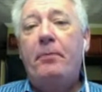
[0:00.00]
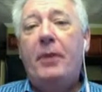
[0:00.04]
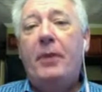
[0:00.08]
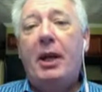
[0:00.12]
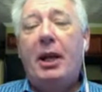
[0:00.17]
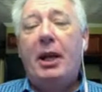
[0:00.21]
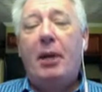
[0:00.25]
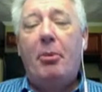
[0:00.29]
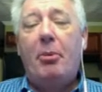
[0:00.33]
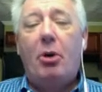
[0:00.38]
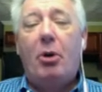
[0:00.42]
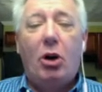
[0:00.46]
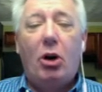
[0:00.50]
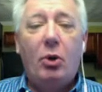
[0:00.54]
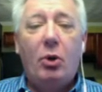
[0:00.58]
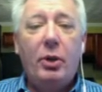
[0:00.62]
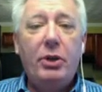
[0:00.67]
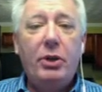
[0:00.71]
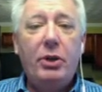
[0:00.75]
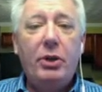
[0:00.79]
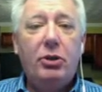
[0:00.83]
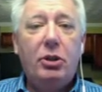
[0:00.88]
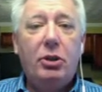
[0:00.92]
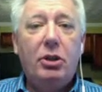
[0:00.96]
and I'm
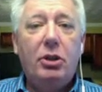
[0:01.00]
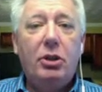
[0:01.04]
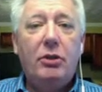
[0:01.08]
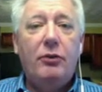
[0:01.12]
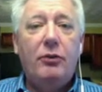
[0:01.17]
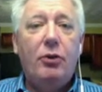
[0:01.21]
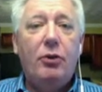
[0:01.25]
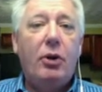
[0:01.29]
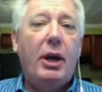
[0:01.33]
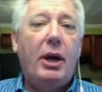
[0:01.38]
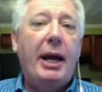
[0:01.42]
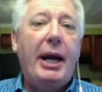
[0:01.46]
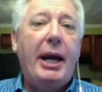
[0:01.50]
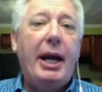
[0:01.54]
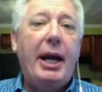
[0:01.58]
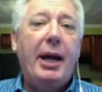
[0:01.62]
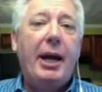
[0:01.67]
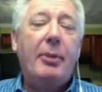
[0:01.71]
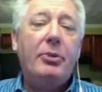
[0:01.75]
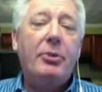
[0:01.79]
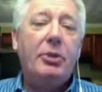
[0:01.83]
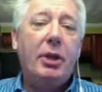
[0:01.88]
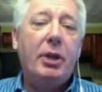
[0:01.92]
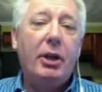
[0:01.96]
always looking for
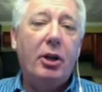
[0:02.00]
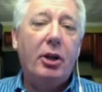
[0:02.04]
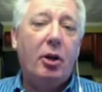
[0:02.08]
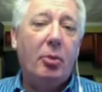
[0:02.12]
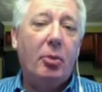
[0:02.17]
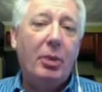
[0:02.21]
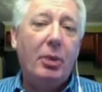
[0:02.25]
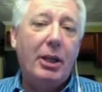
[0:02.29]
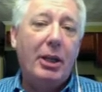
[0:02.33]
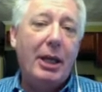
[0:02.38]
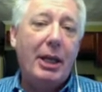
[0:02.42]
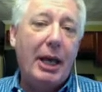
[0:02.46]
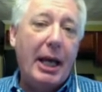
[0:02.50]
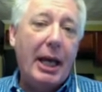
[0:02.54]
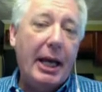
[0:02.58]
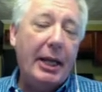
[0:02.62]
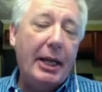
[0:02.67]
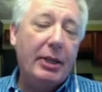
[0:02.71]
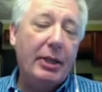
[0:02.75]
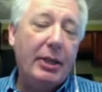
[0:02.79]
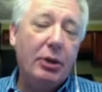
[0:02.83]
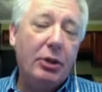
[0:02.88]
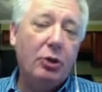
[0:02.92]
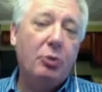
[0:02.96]
apps that help me
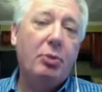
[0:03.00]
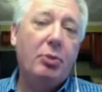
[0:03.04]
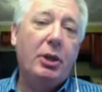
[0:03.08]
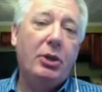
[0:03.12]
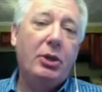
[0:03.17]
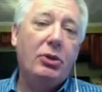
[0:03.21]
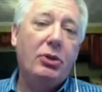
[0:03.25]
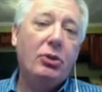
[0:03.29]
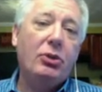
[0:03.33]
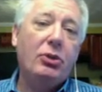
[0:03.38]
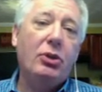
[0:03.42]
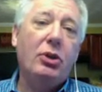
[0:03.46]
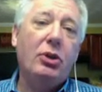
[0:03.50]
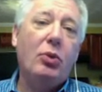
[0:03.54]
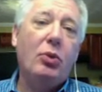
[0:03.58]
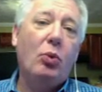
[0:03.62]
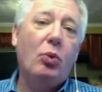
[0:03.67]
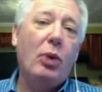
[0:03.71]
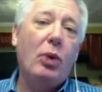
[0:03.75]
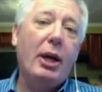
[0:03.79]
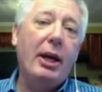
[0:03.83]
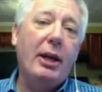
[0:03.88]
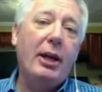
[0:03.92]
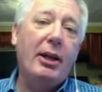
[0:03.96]
edit those pictures in a
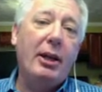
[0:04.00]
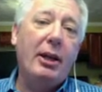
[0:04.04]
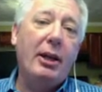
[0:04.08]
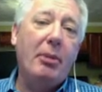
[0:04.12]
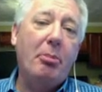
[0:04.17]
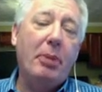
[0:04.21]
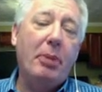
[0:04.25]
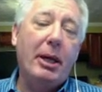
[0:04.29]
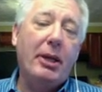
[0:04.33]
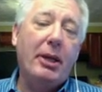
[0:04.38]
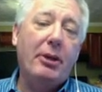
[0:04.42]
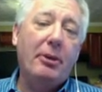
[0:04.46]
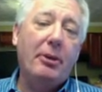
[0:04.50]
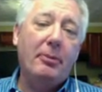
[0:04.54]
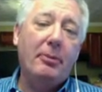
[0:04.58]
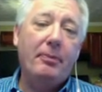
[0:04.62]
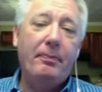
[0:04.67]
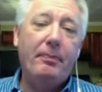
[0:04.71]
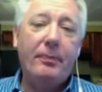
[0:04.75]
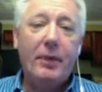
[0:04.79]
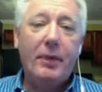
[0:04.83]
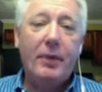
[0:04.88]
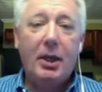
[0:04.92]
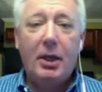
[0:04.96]
way that make
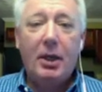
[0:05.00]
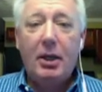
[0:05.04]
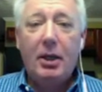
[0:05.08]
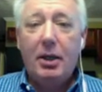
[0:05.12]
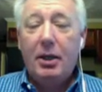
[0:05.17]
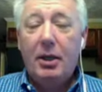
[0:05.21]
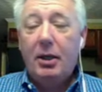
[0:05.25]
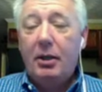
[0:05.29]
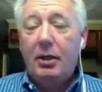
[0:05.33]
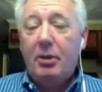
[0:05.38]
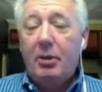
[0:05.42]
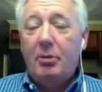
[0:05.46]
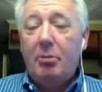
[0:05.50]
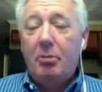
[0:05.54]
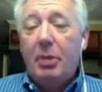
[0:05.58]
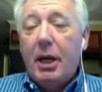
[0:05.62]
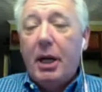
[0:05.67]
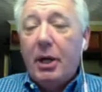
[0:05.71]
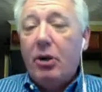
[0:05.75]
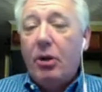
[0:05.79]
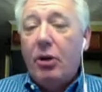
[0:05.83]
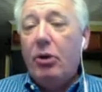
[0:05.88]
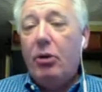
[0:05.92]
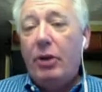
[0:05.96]
them
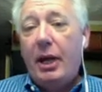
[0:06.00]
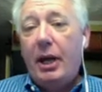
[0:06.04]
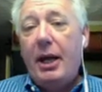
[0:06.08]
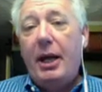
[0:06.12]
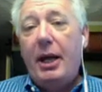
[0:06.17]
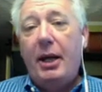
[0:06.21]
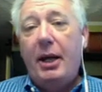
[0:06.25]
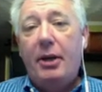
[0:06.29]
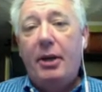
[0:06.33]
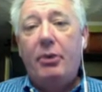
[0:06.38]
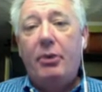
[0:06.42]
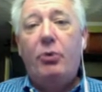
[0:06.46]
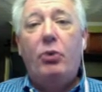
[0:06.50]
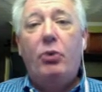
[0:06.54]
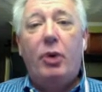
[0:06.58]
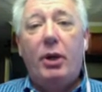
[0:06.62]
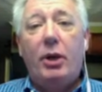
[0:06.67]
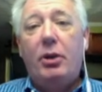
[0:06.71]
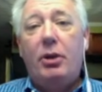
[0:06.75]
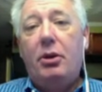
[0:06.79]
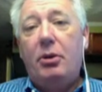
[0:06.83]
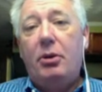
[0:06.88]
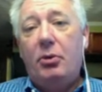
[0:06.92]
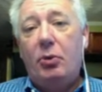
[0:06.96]
better than
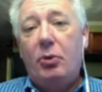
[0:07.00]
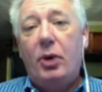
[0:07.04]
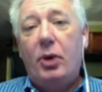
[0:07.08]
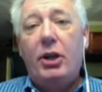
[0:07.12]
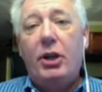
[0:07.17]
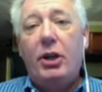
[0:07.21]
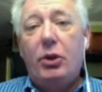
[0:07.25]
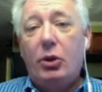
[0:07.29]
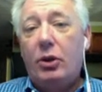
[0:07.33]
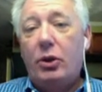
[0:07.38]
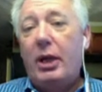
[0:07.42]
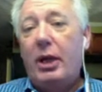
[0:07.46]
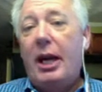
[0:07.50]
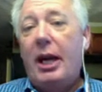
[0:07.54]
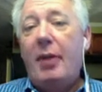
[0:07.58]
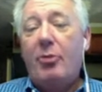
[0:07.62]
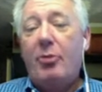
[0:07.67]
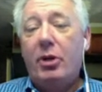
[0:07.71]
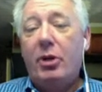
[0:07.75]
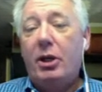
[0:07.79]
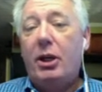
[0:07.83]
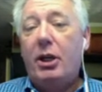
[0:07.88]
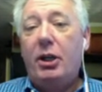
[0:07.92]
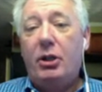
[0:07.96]
what the regular
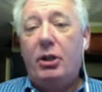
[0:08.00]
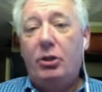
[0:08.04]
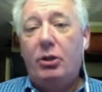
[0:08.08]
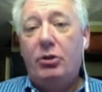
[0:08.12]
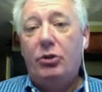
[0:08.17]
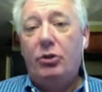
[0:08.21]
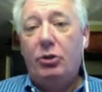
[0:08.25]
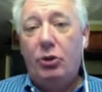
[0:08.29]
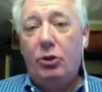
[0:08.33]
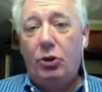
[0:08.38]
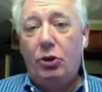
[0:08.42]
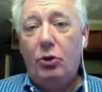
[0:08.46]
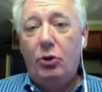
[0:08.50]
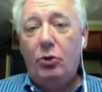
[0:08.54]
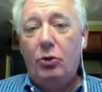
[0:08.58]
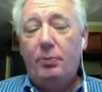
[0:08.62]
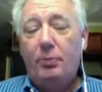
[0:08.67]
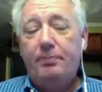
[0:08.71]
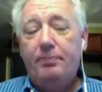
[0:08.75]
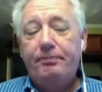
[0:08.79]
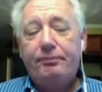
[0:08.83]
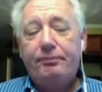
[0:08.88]
camera can do.